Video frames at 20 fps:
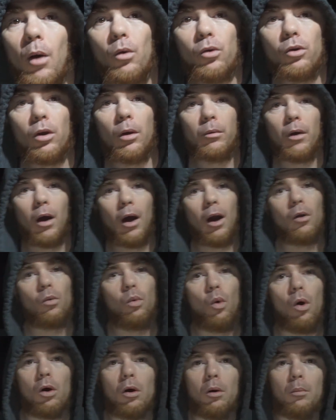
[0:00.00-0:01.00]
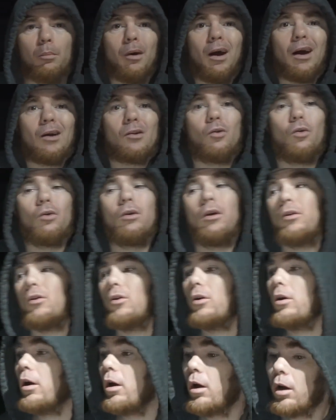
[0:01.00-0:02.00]
what's up guys? Welcome back to
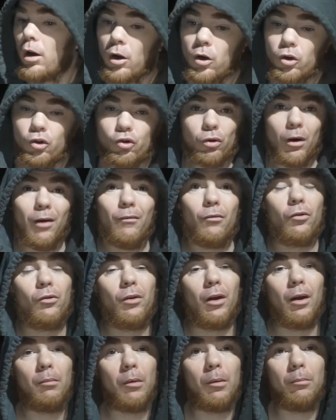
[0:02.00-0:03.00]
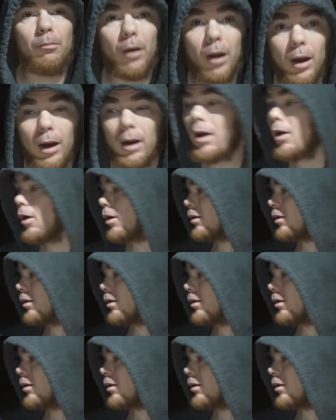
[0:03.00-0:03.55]
another Trevor's MMA.